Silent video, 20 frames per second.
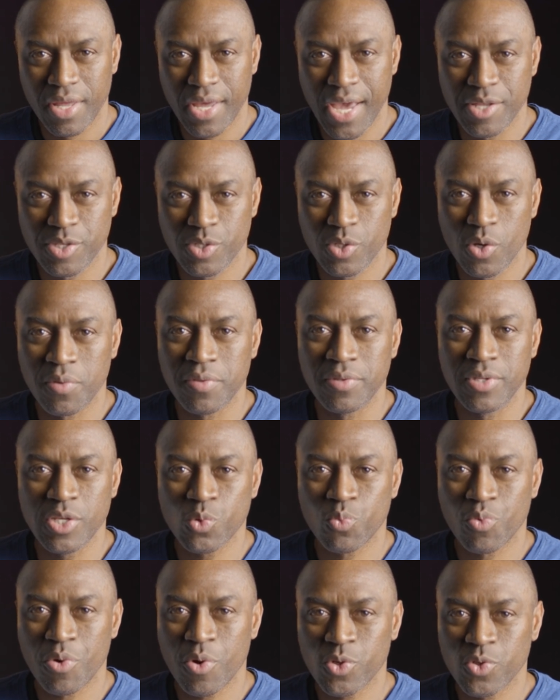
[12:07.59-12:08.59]
And so
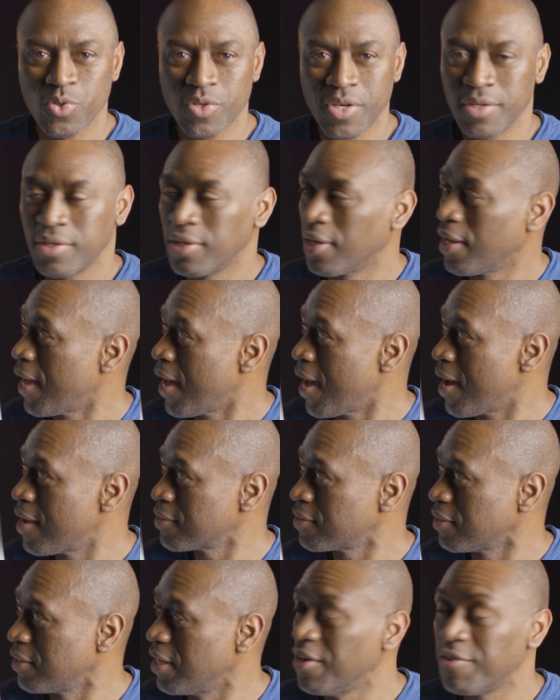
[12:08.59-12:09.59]
this worksheet
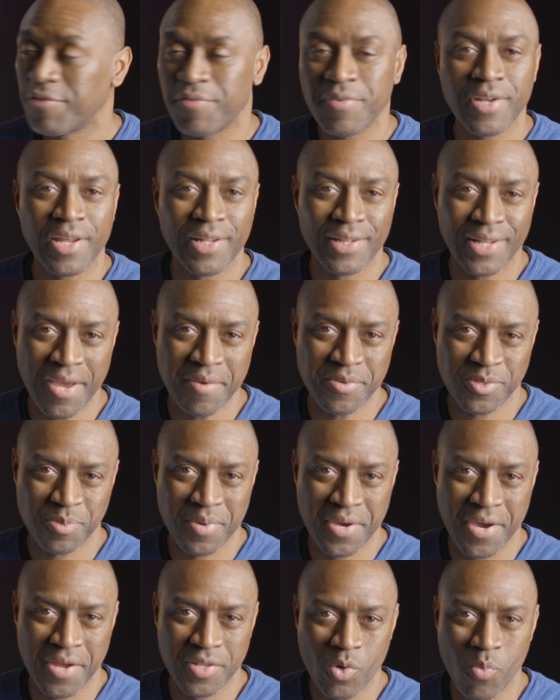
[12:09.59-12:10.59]
has an infinite
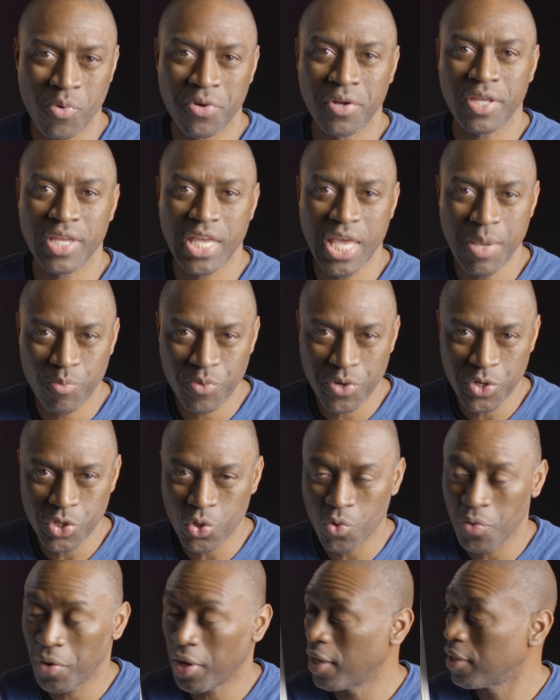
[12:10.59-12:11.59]
lifespan. You want to keep
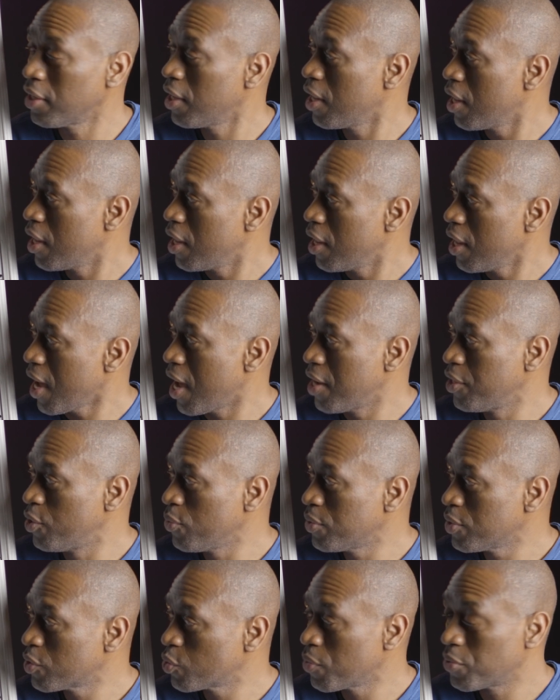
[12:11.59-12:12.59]
redoing it and
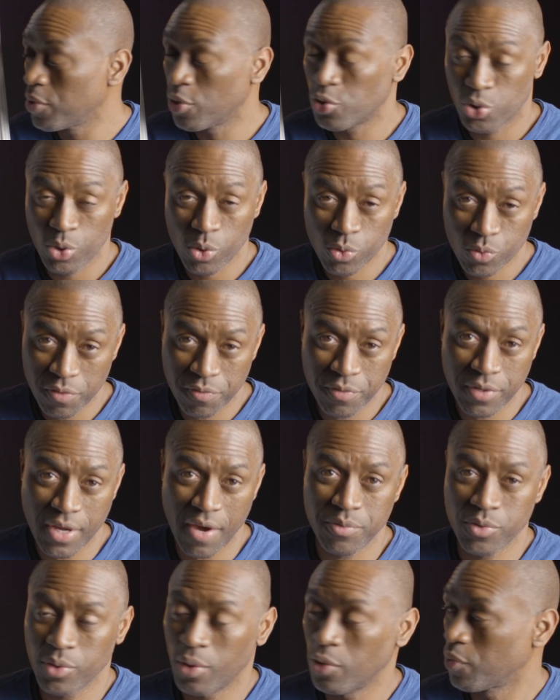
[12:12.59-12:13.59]
do this with your children if you
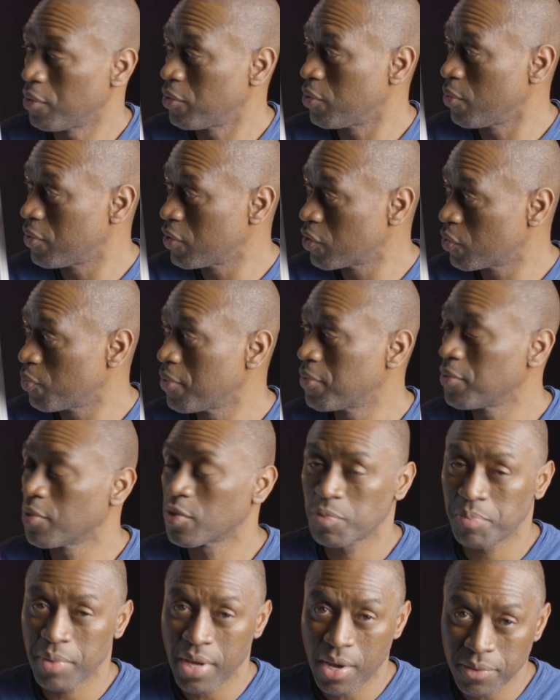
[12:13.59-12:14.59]
have children. Do this with your
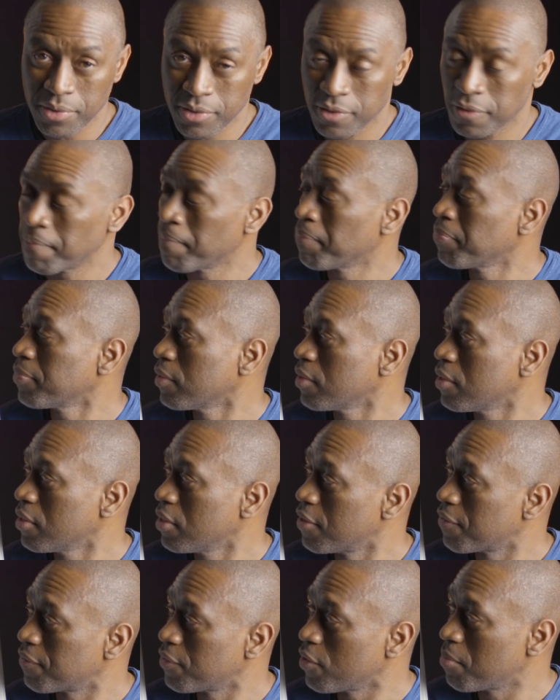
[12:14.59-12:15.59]
spouse
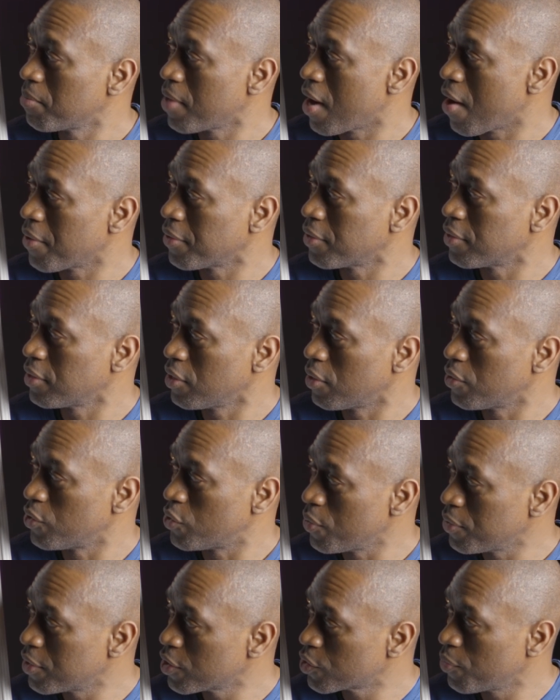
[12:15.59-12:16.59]
if you're married.
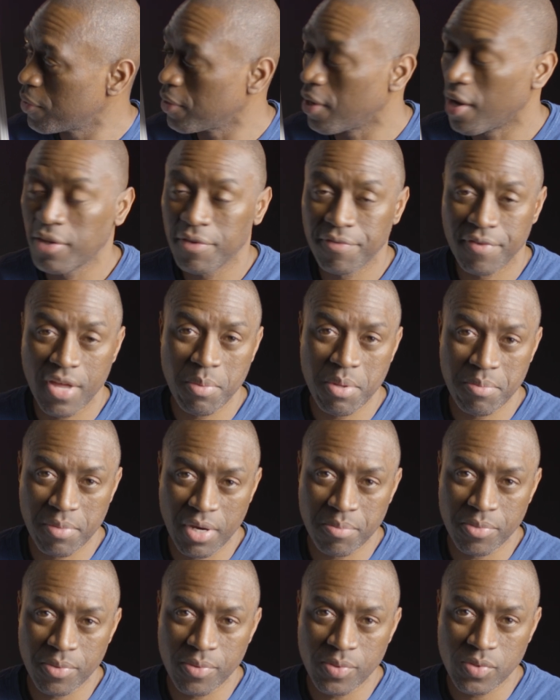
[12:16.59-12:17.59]
Do this with other family
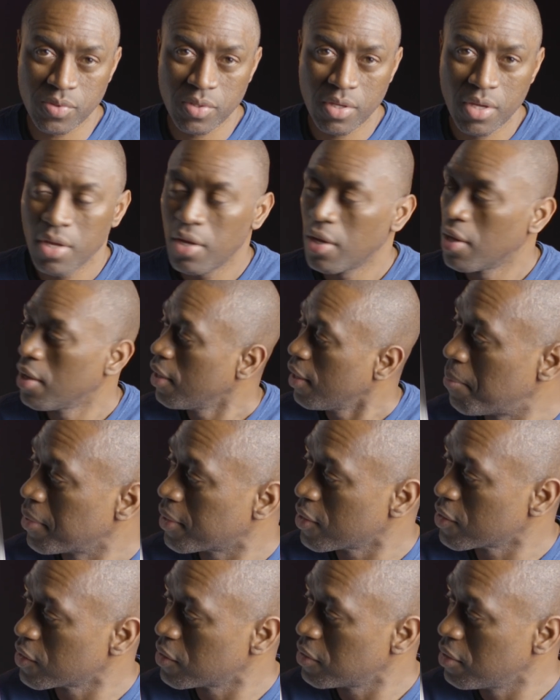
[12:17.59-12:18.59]
members.
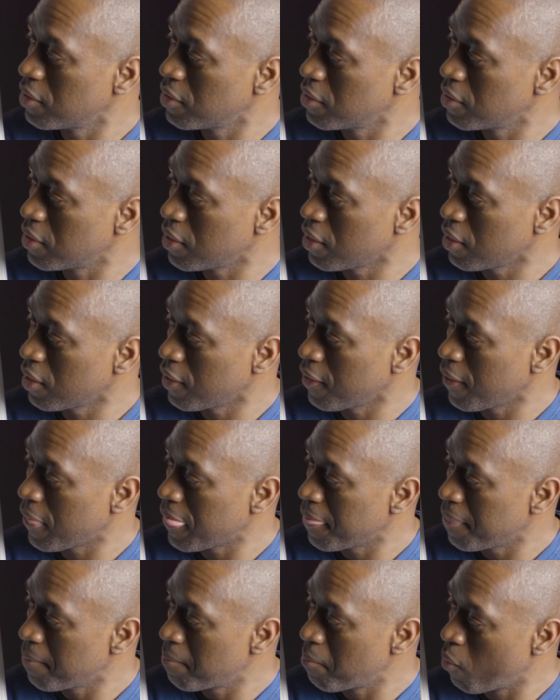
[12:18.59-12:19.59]
Because the
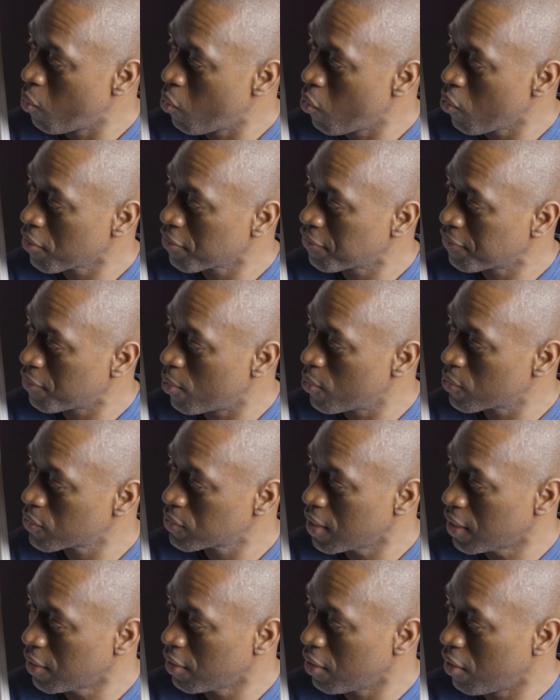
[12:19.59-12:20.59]
more folks
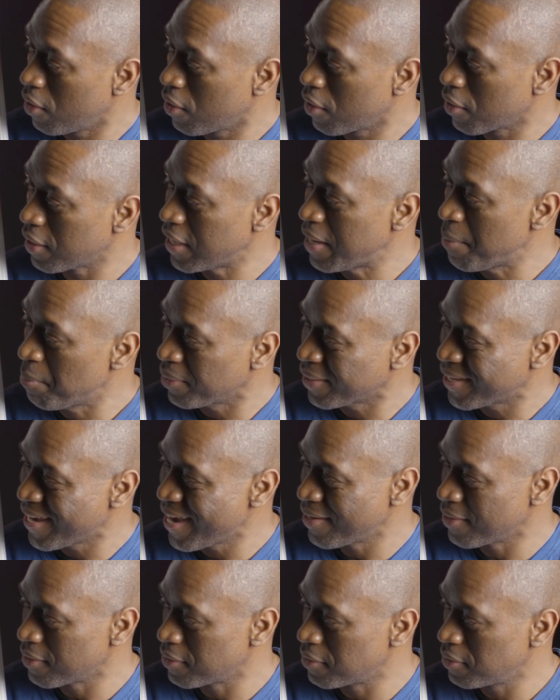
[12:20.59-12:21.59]
that are
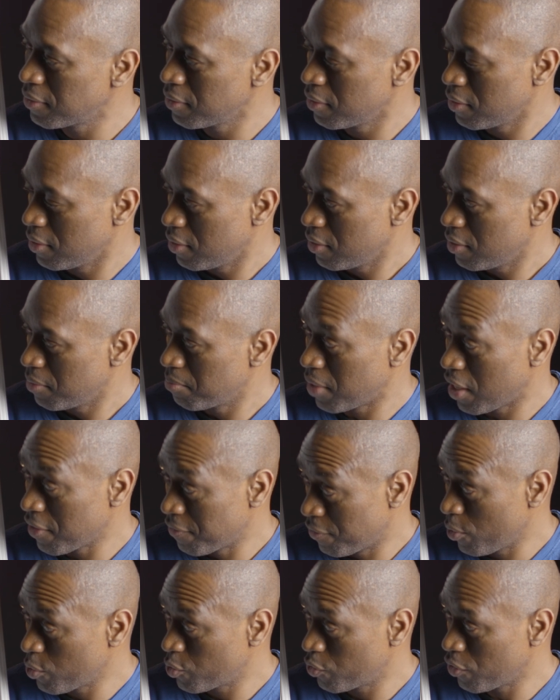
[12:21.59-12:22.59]
implicated by
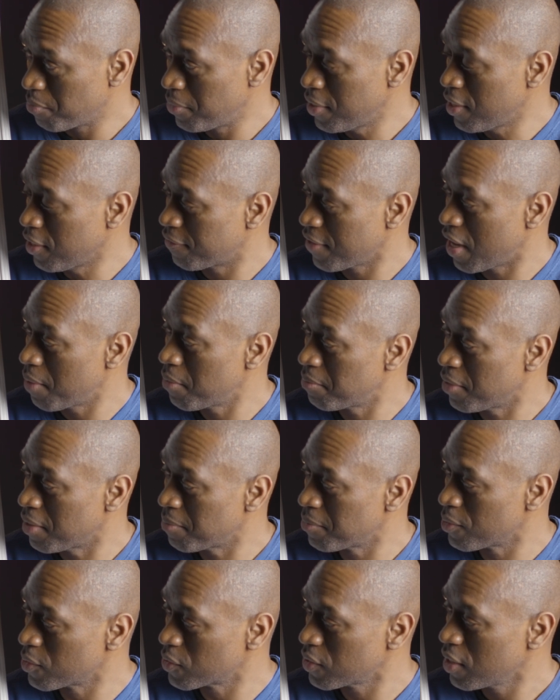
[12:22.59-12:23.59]
virtue of being family
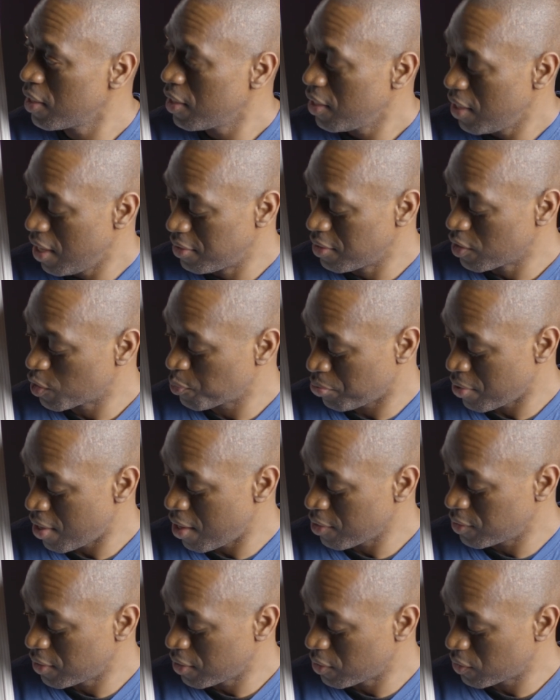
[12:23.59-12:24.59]
members in this
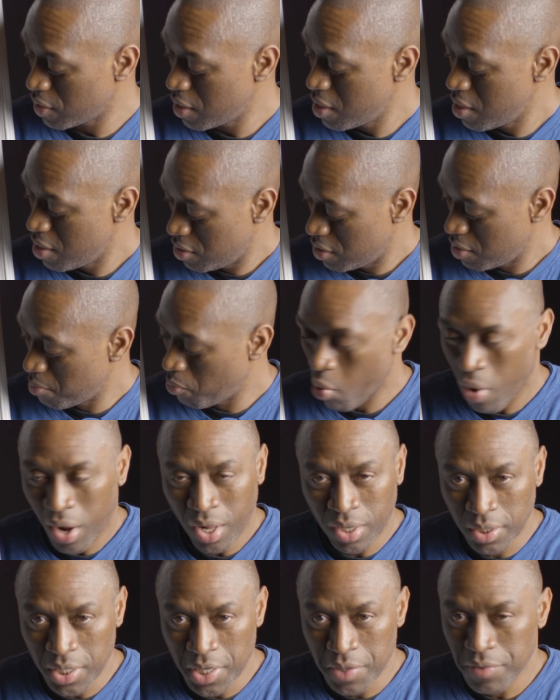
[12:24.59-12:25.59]
process, the more
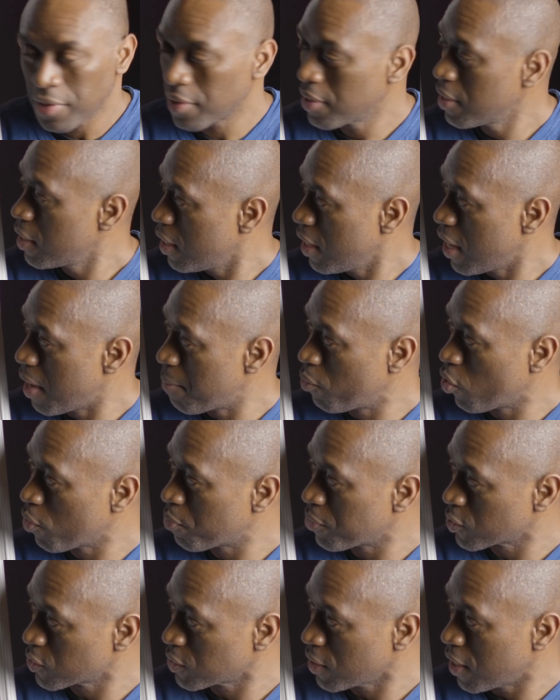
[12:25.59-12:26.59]
clearer and more
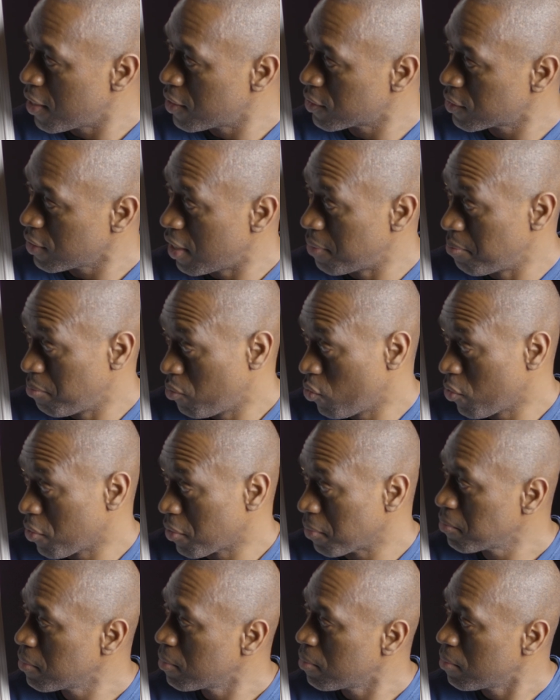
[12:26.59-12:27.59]
precise and
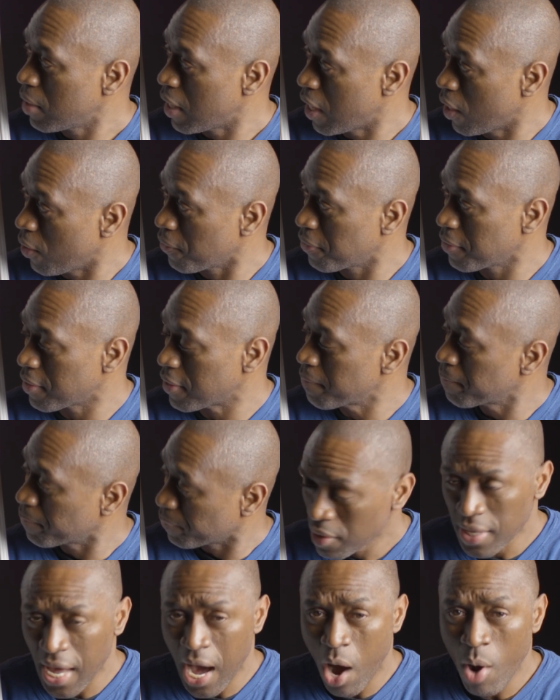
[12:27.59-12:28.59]
more healthy
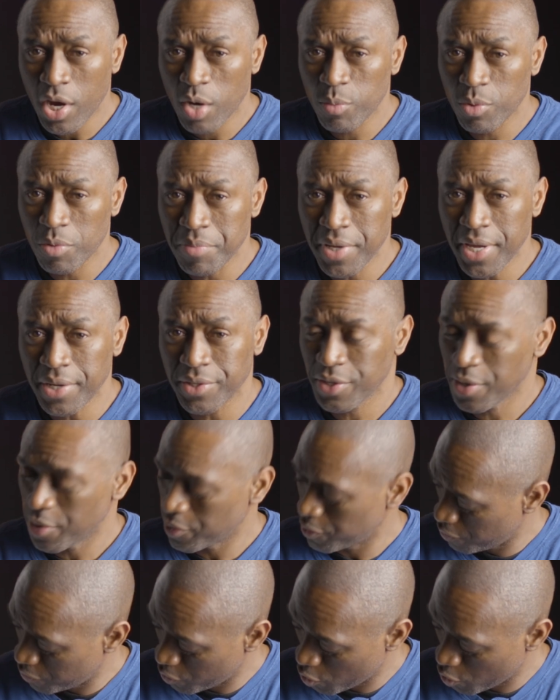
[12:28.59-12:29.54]
the outcome will be in terms of